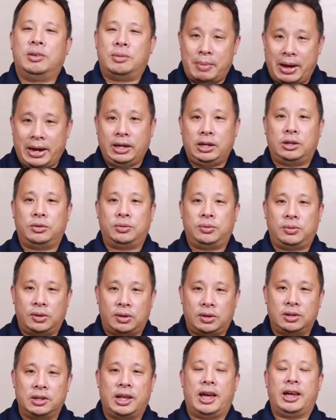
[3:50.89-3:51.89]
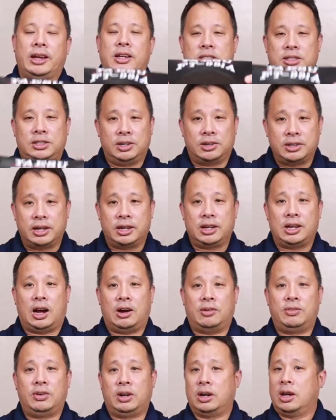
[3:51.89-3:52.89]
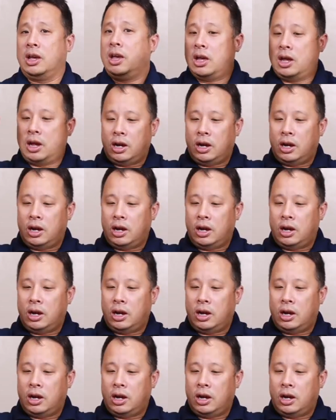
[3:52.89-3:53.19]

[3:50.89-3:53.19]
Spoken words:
the microphone. I still can cover.